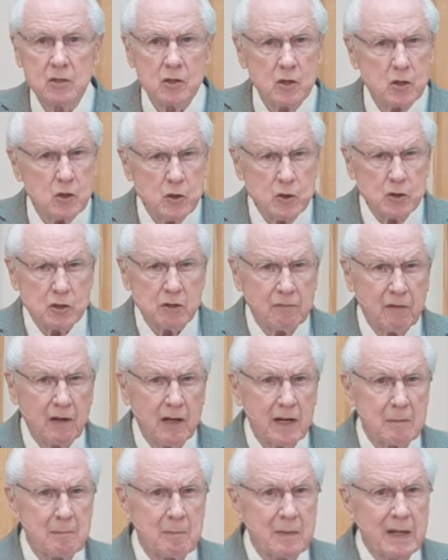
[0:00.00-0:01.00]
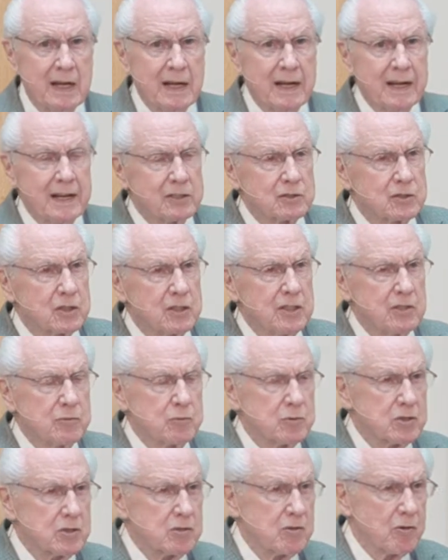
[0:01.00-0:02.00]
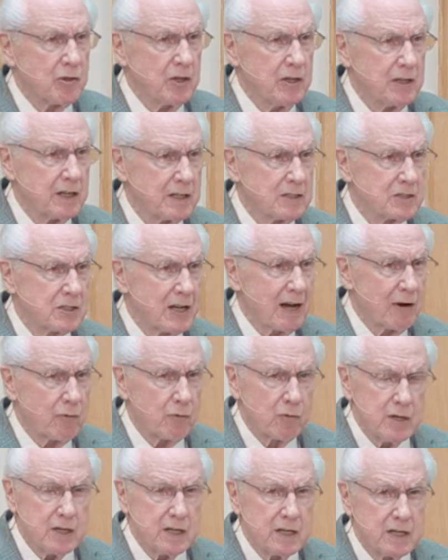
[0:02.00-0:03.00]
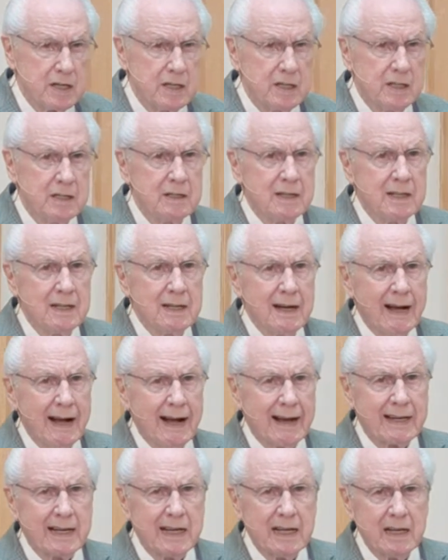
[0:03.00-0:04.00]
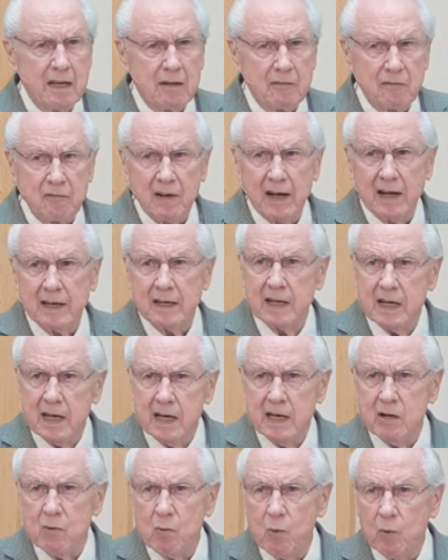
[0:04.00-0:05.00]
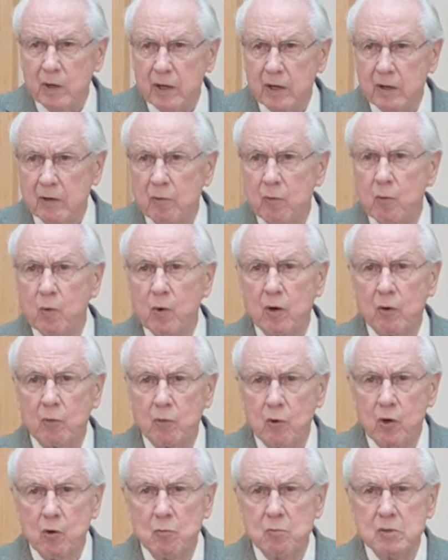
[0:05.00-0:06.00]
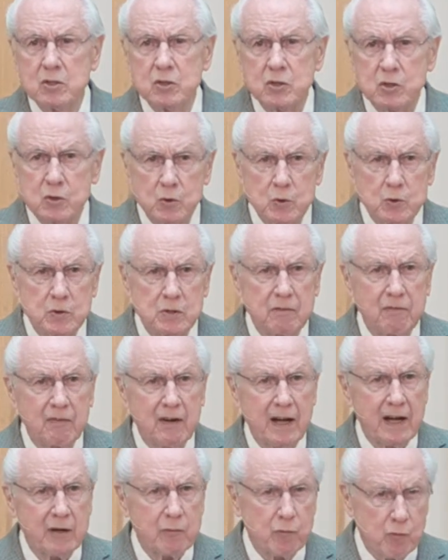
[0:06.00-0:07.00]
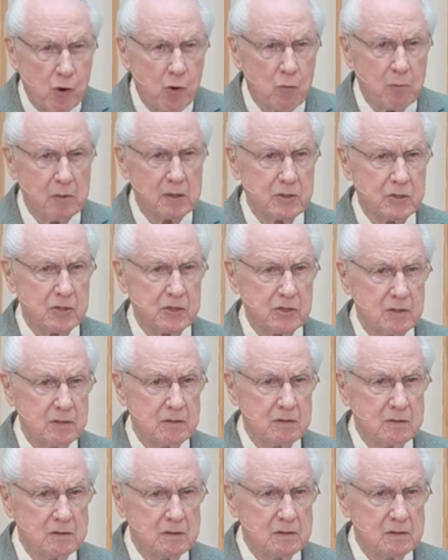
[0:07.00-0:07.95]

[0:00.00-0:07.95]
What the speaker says: Crucify him." It's an interesting thing, as I read, I cannot find anywhere where Romans crucified Romans.